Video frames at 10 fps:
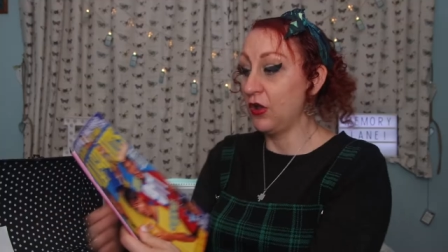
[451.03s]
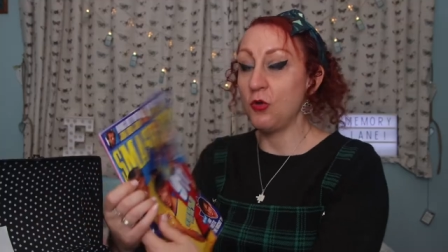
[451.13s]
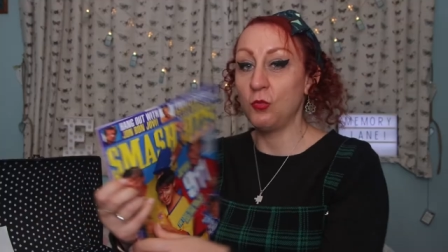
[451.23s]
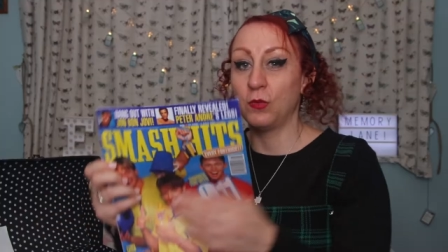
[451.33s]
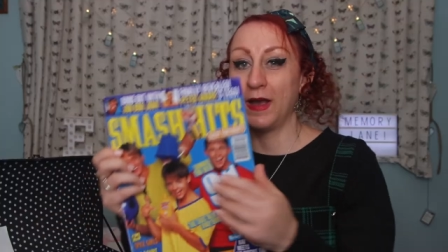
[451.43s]

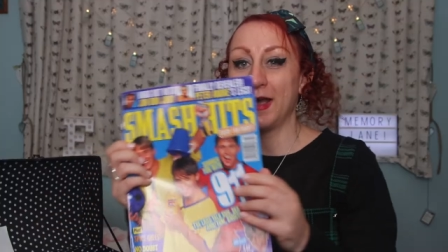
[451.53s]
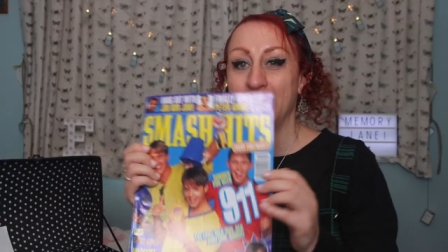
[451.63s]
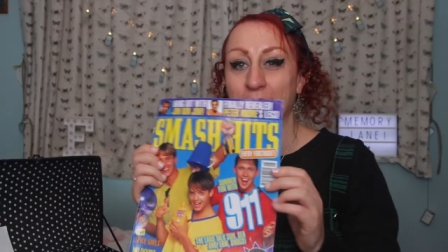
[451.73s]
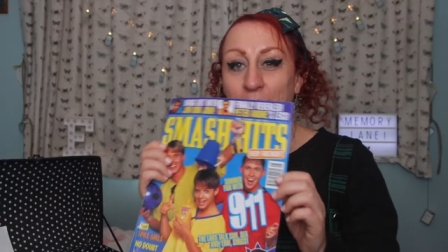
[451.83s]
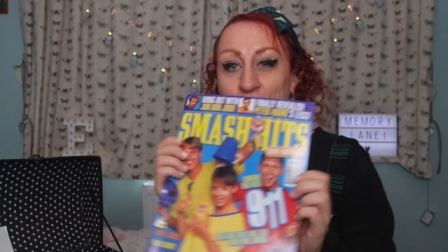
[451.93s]
Oh,
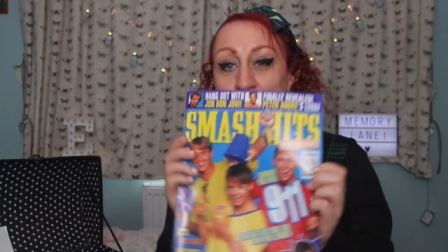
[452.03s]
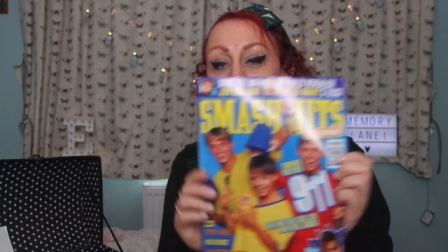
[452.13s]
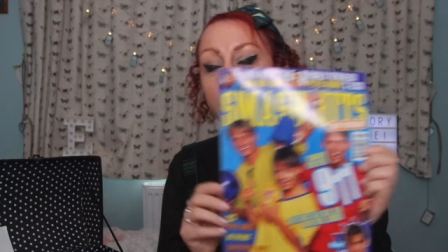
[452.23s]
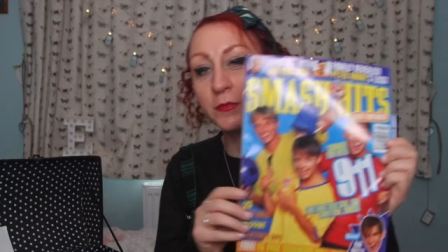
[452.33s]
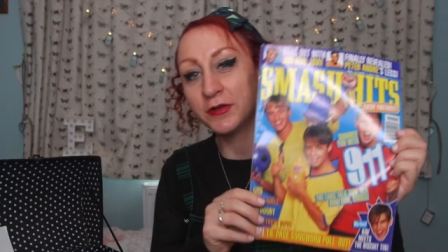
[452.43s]
wow. Do you
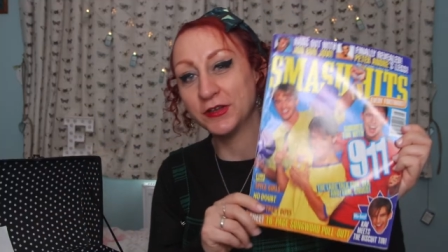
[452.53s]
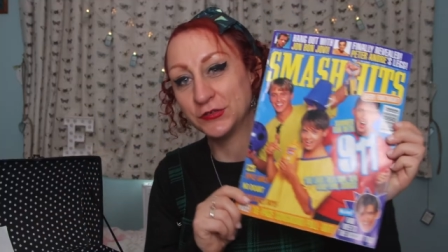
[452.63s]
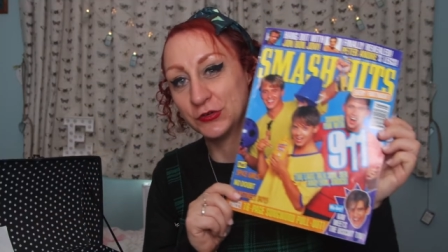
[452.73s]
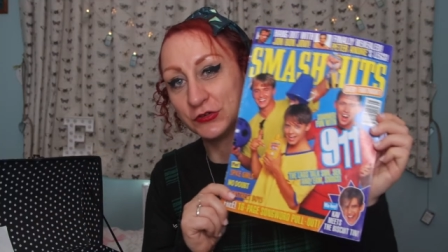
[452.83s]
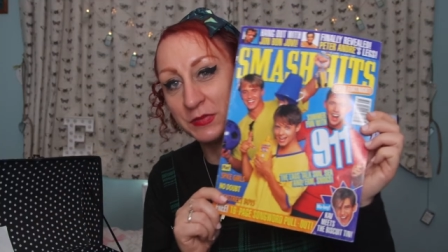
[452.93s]
remember when I
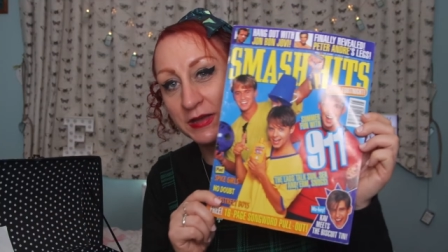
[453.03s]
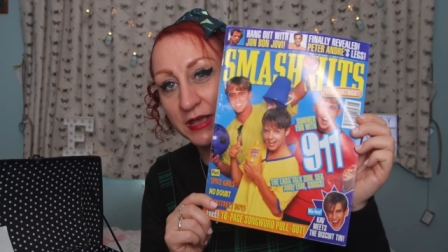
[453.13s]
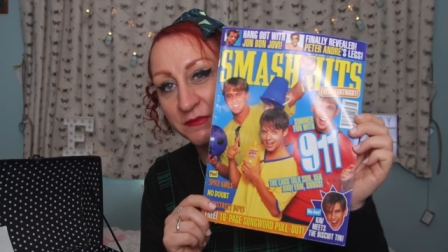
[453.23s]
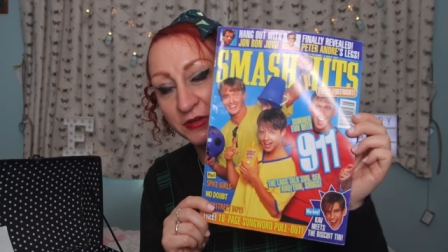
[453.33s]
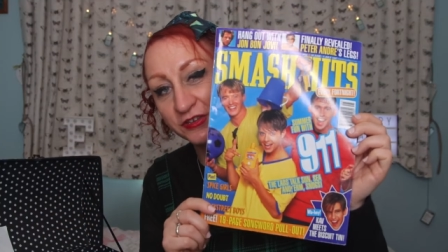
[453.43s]
talked about
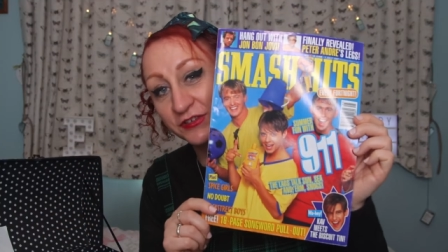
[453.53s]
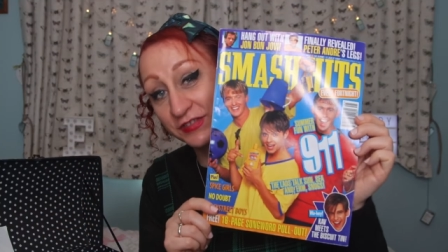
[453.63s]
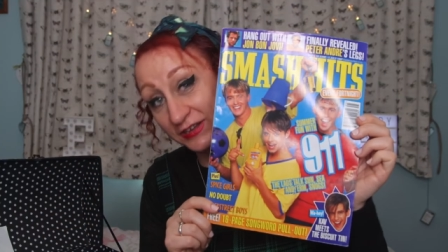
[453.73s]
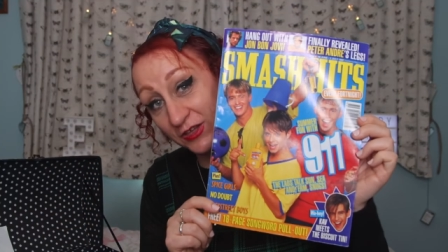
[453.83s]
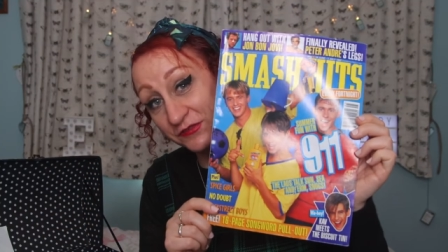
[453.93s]
how much I used
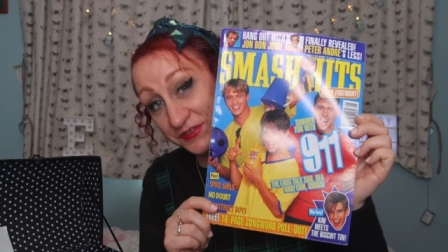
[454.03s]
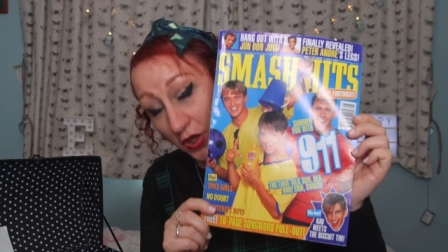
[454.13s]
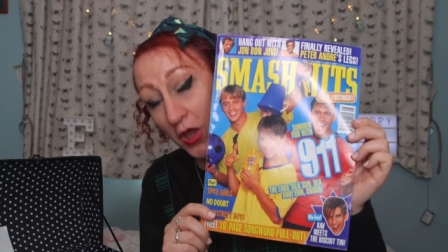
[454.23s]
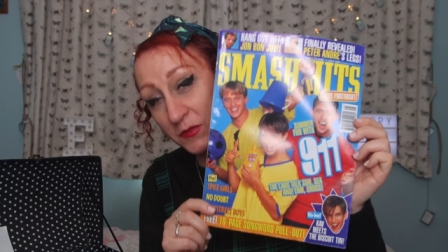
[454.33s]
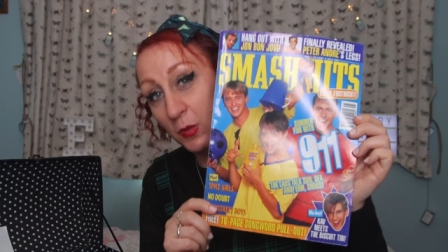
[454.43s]
to love
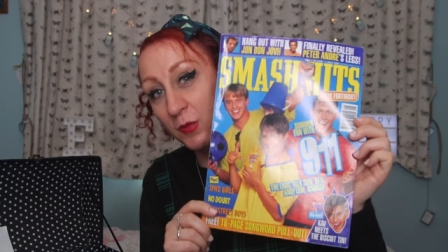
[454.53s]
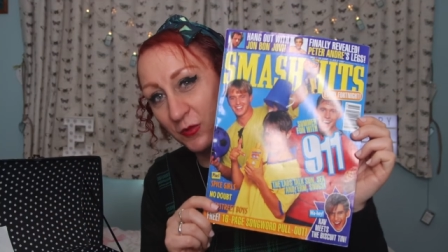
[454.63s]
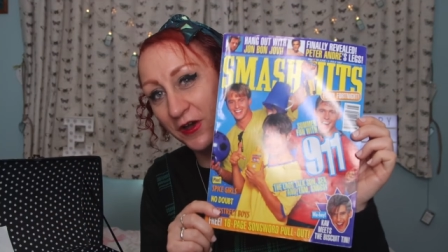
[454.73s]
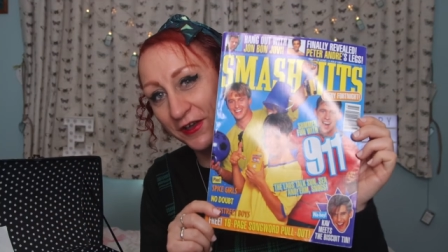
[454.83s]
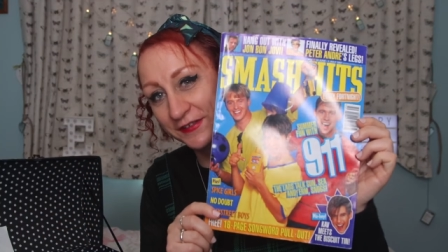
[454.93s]

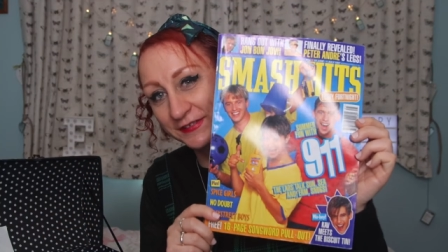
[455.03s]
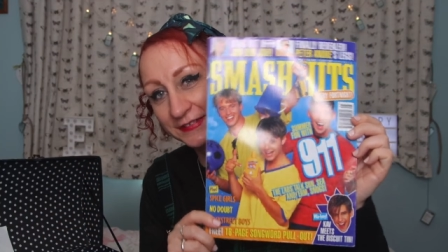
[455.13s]
911?